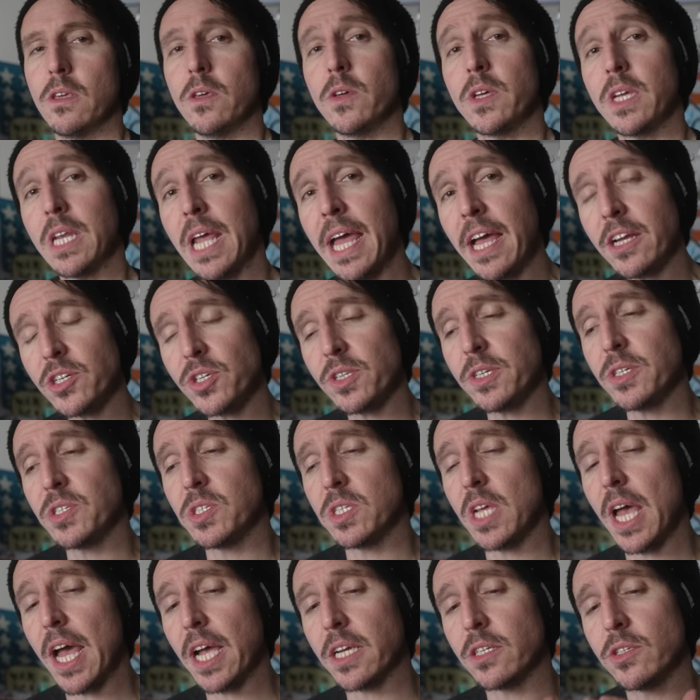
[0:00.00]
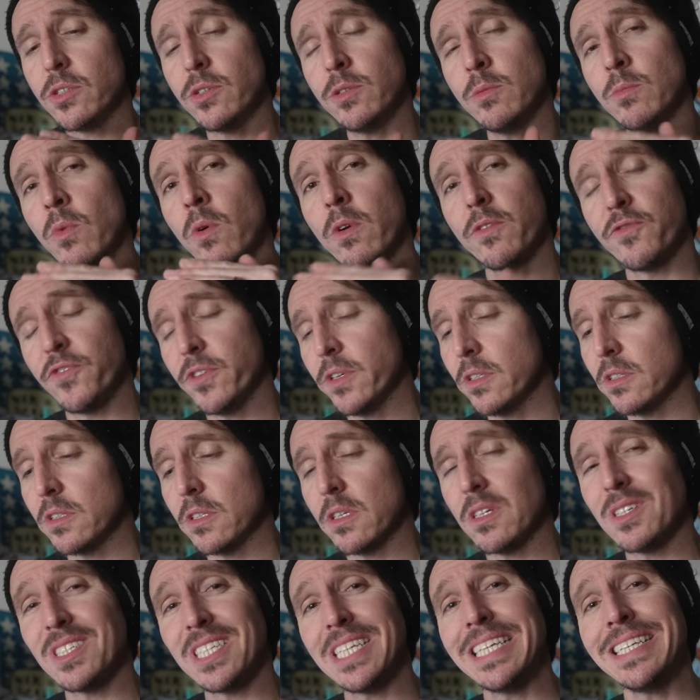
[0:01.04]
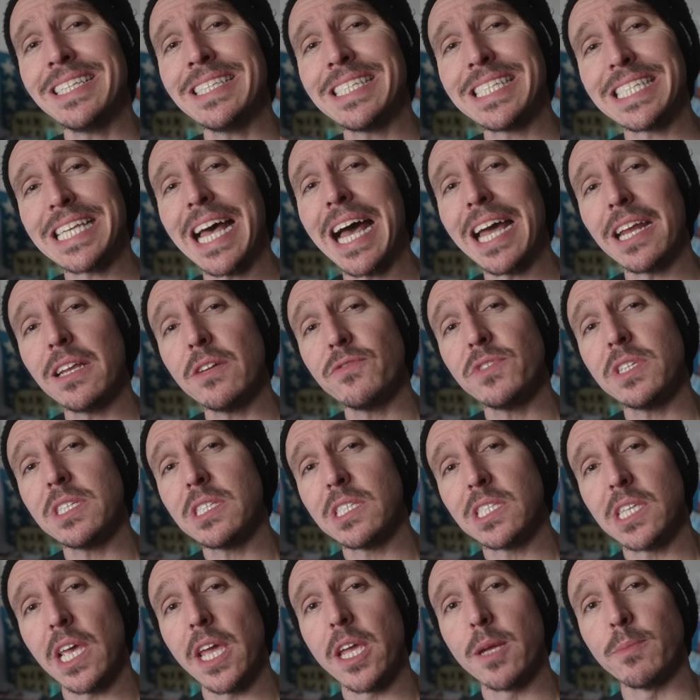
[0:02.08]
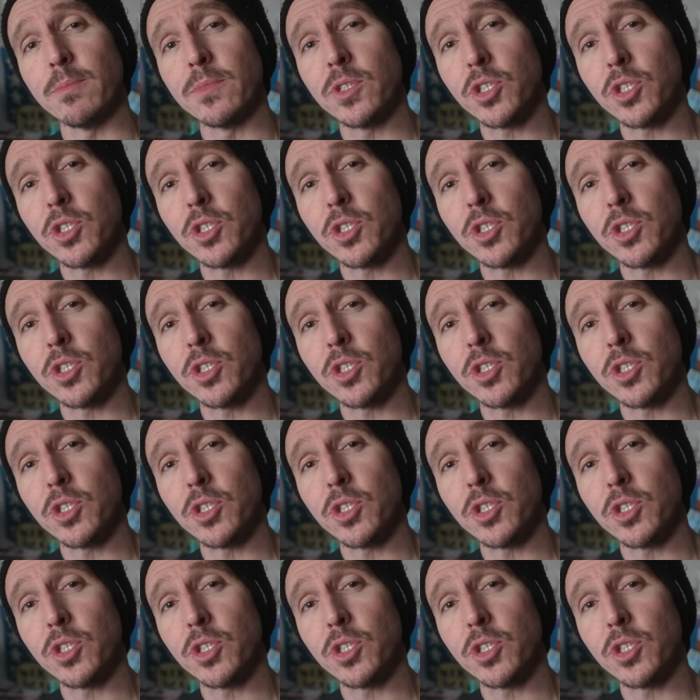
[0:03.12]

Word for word: you can actually stack two more filters inside of the same